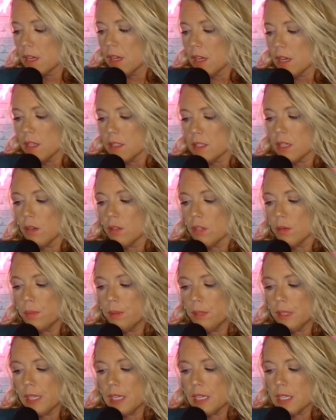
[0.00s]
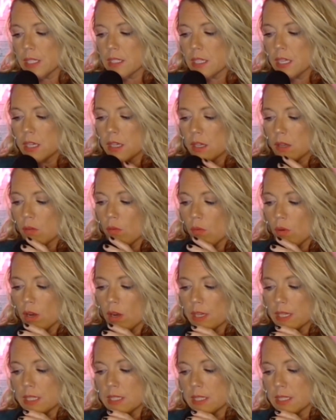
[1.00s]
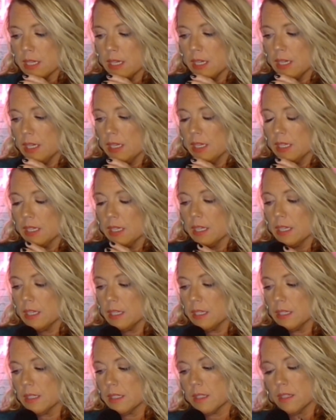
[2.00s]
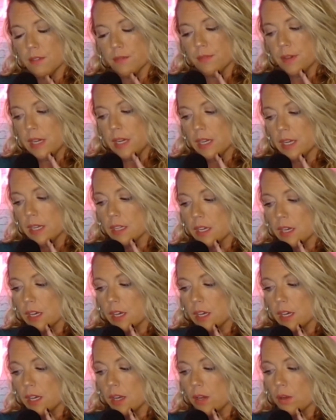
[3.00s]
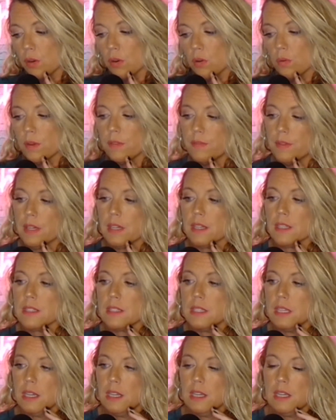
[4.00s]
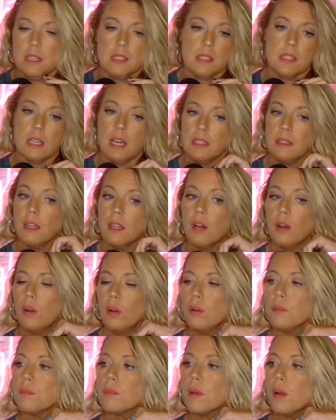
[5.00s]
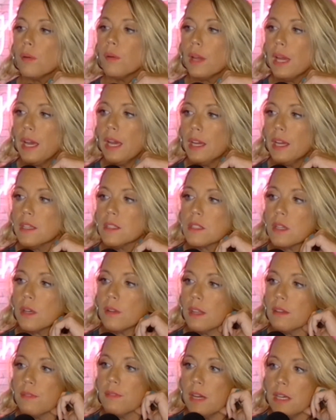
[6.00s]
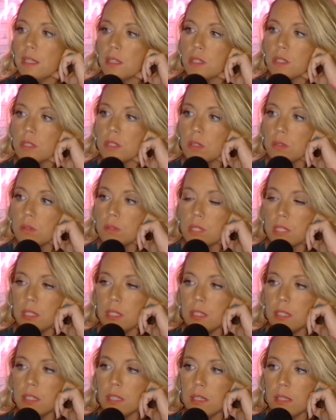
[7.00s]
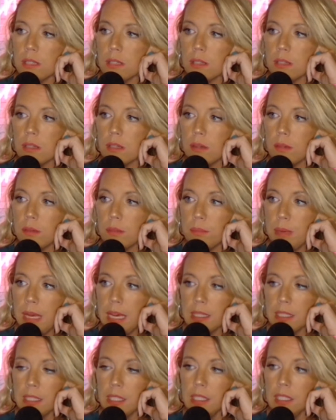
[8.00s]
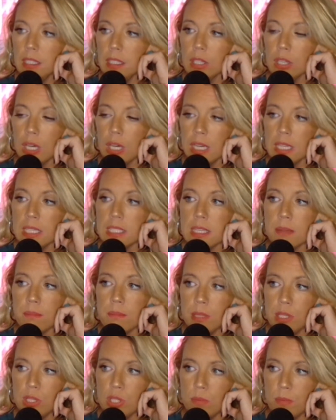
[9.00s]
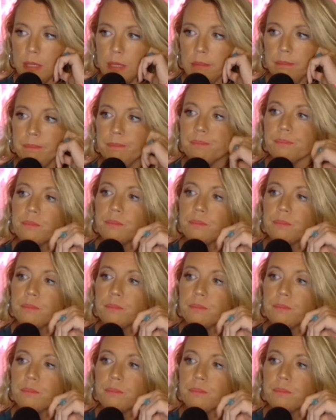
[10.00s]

So the police walk inside to find a horrific scene inside the home. Okay. So they find Susan, Becky, Grace, and Benjamin,